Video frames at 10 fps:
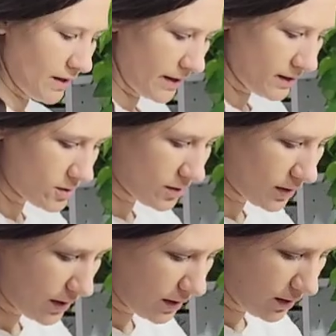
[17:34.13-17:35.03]
And
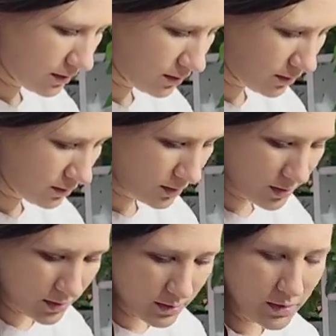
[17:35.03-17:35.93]
actually,
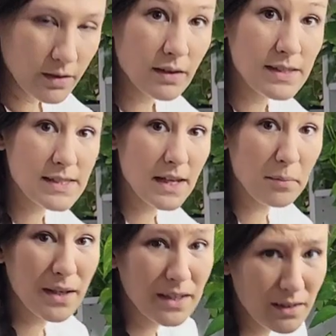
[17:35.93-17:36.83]
this guy
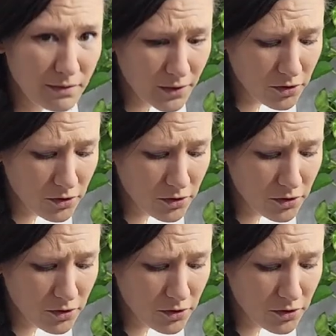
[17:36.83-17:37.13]
might need a